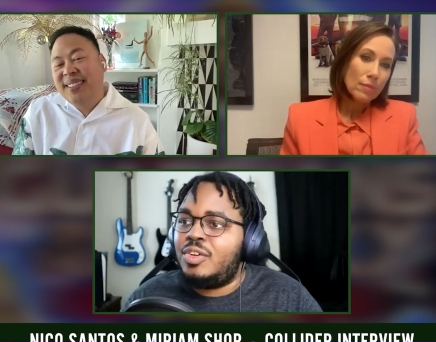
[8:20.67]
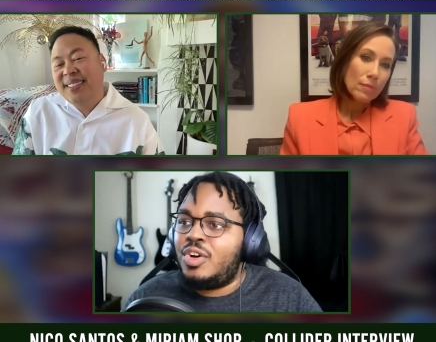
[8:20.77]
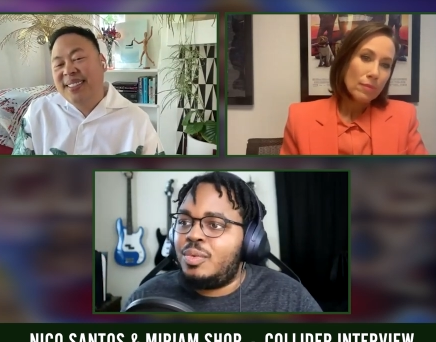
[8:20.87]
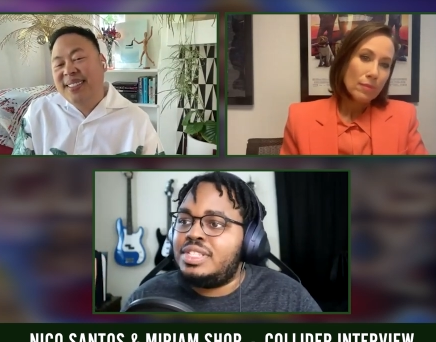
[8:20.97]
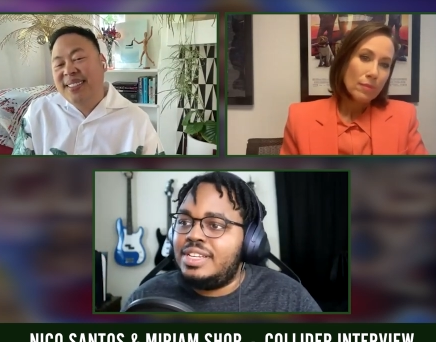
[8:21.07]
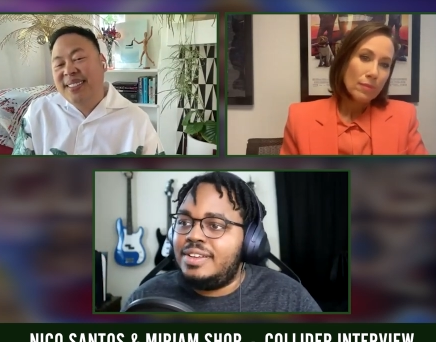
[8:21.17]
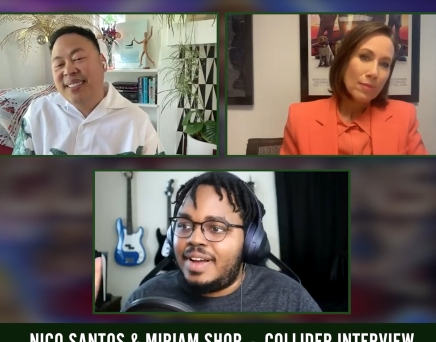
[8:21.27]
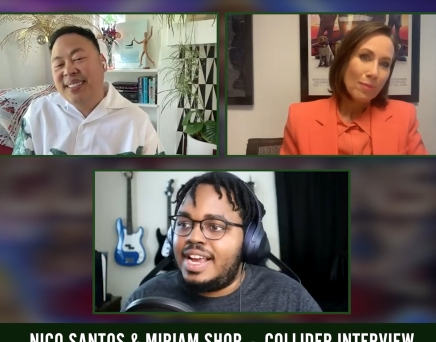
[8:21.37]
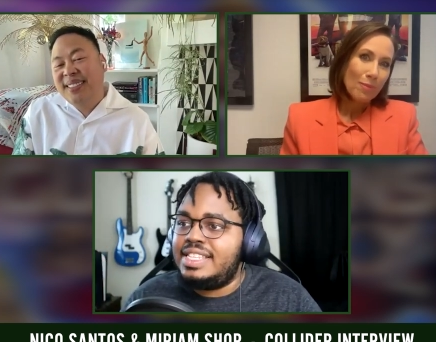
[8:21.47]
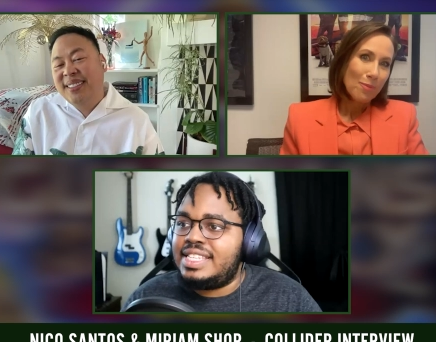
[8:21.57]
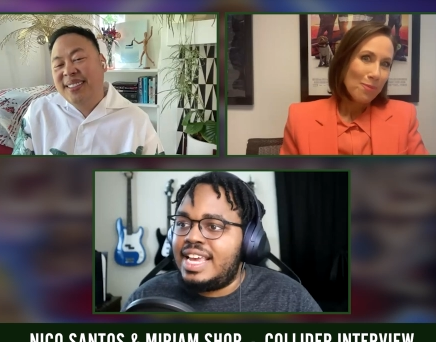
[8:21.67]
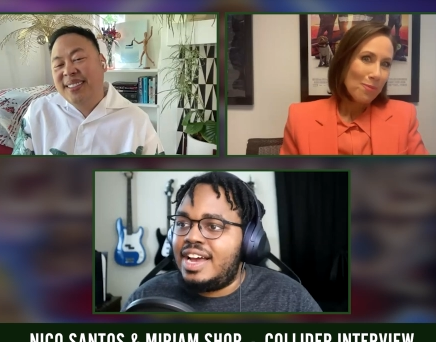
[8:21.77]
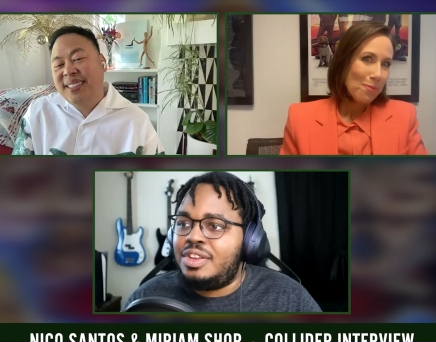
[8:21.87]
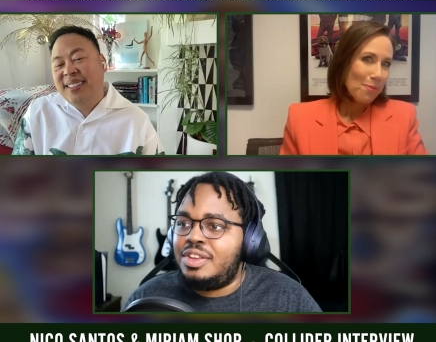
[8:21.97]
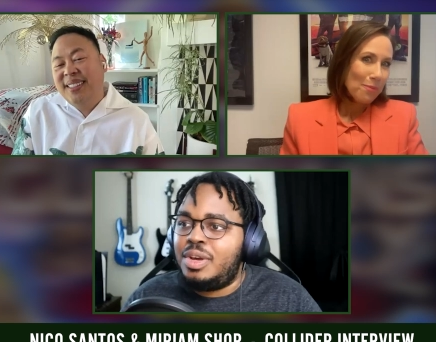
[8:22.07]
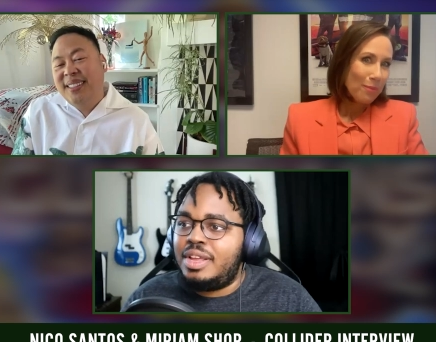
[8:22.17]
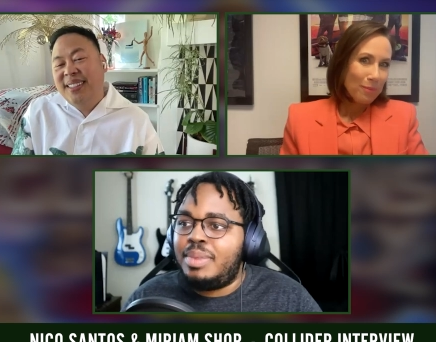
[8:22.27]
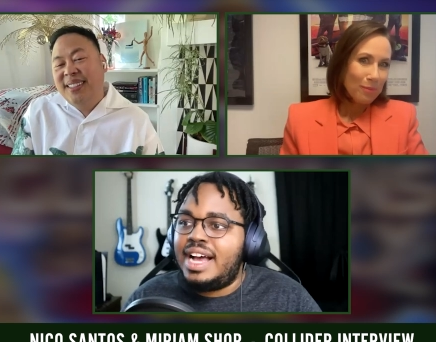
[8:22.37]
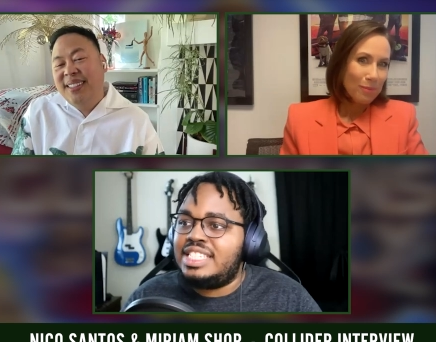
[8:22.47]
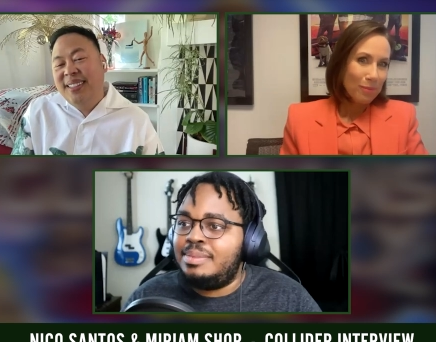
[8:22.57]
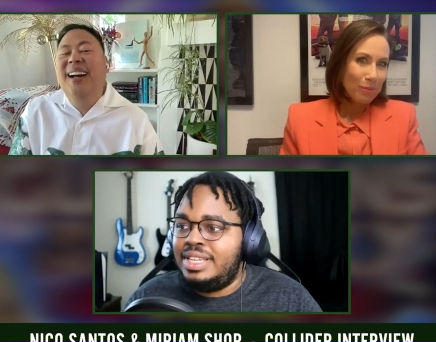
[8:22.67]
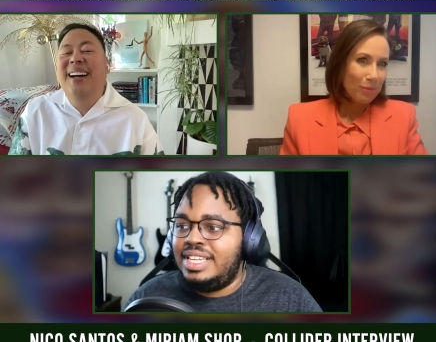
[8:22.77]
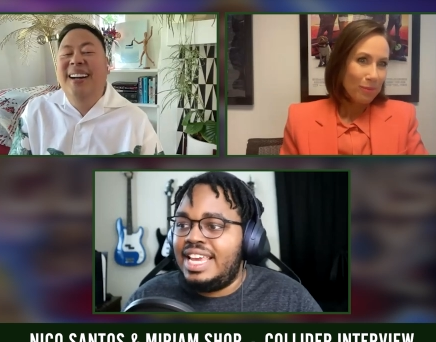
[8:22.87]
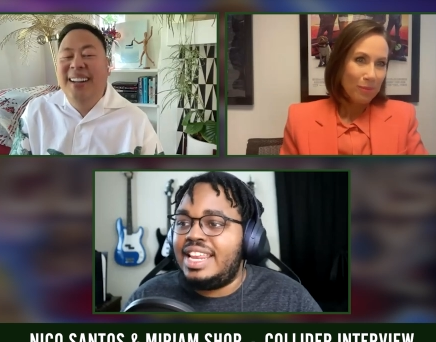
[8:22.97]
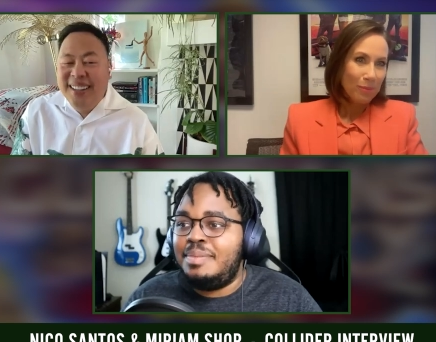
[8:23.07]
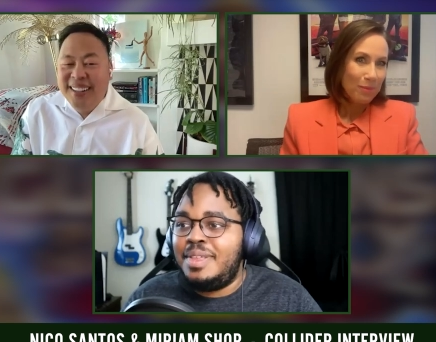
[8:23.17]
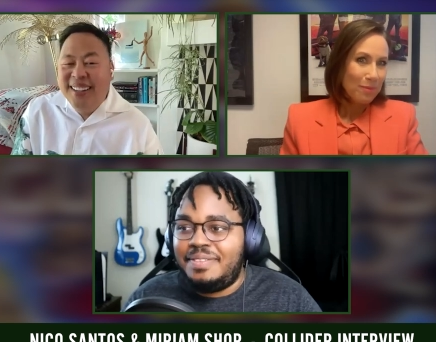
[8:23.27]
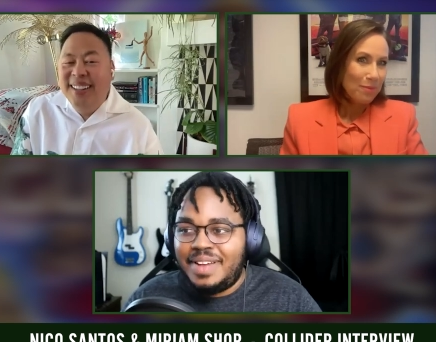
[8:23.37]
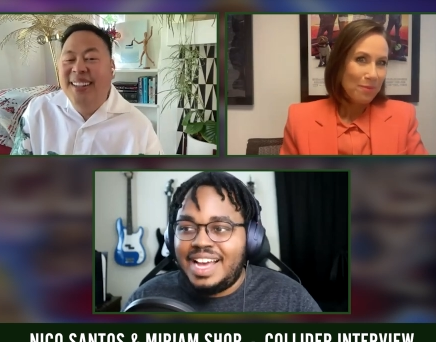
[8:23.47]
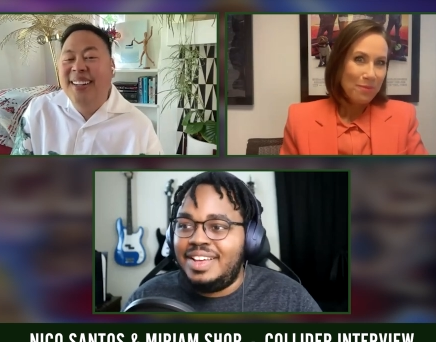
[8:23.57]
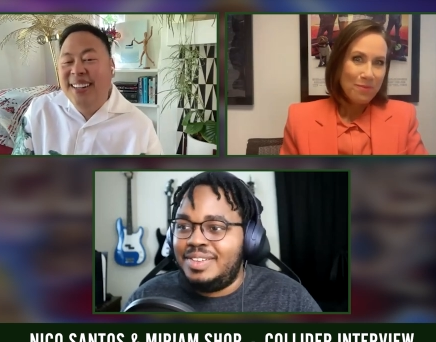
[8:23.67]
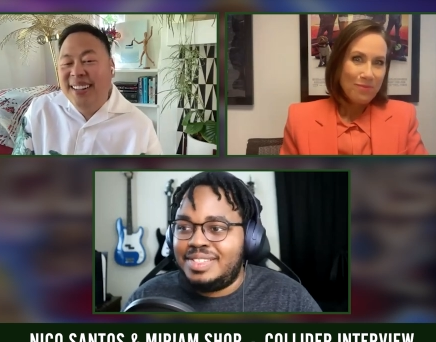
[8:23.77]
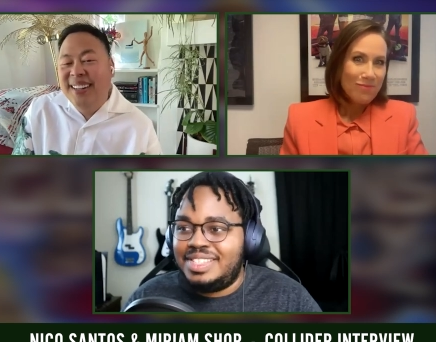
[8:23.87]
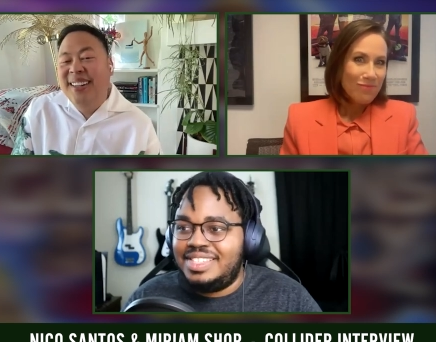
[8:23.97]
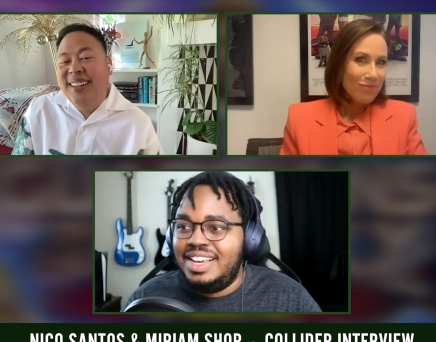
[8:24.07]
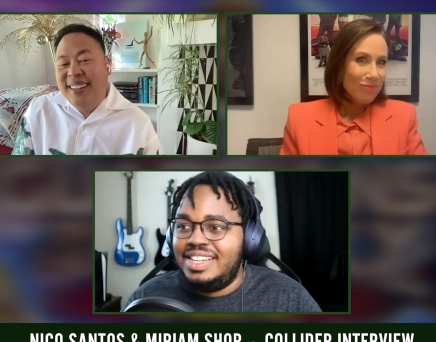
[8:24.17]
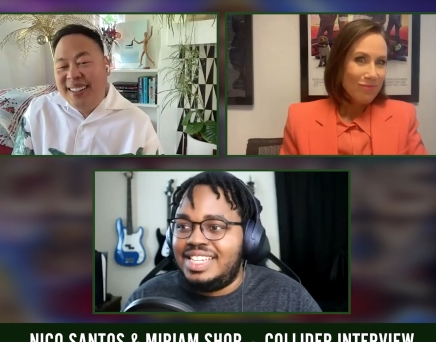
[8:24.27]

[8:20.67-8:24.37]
Speaker 1: Lord once he finds out you can possibly get him the files